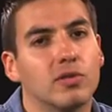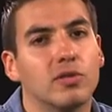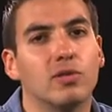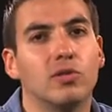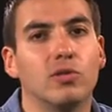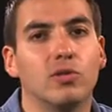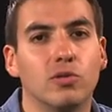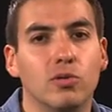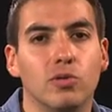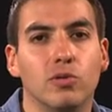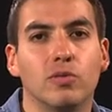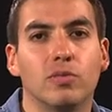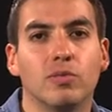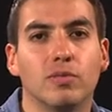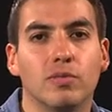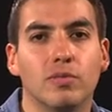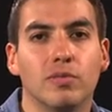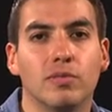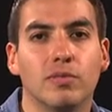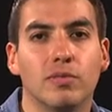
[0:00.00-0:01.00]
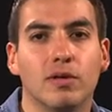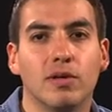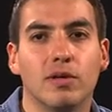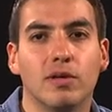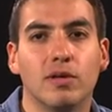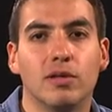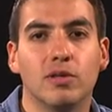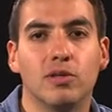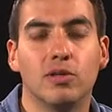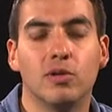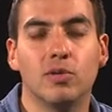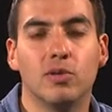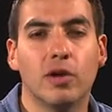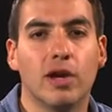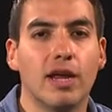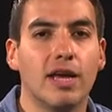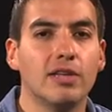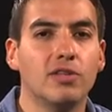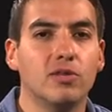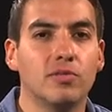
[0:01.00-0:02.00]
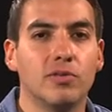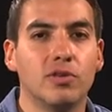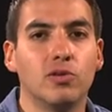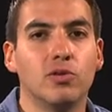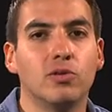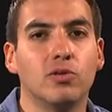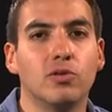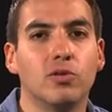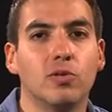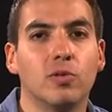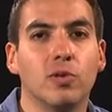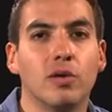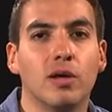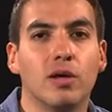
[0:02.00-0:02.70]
You do. You wouldn't lie to me, you do.